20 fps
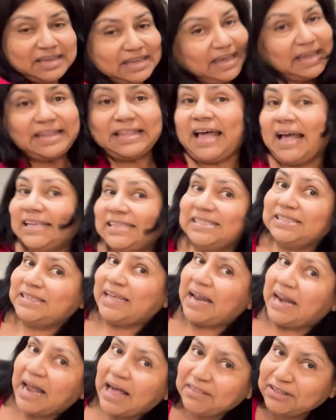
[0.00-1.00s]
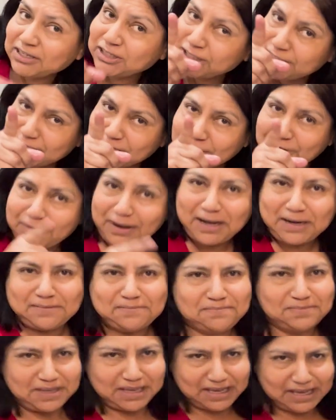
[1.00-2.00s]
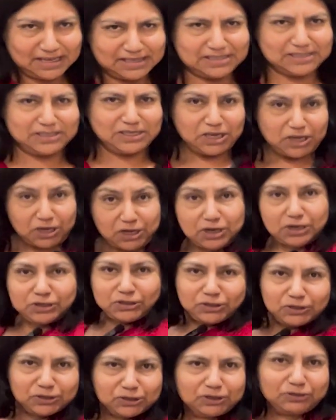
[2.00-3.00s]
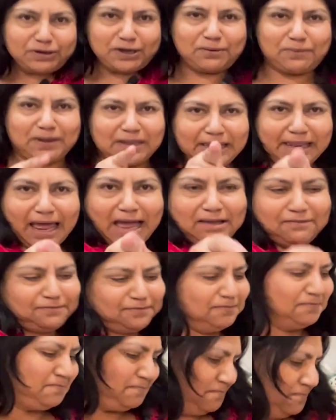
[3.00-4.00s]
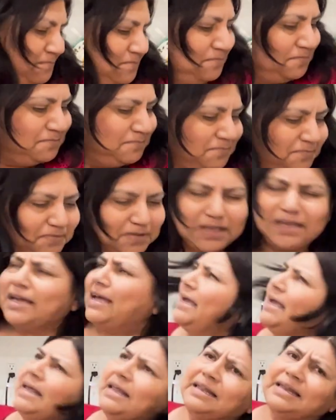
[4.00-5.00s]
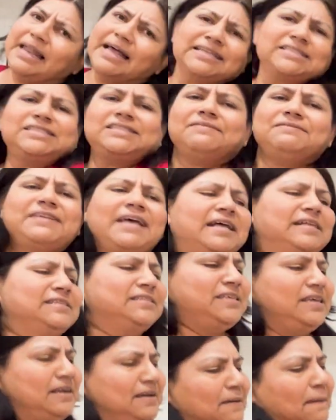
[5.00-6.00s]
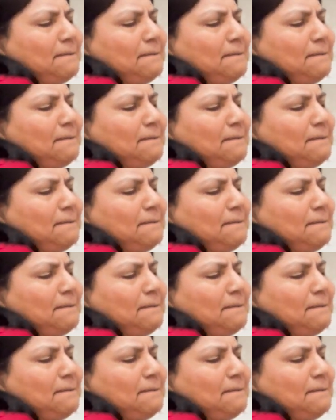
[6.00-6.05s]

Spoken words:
And that's another secret, is to do it with love and lots of dancing.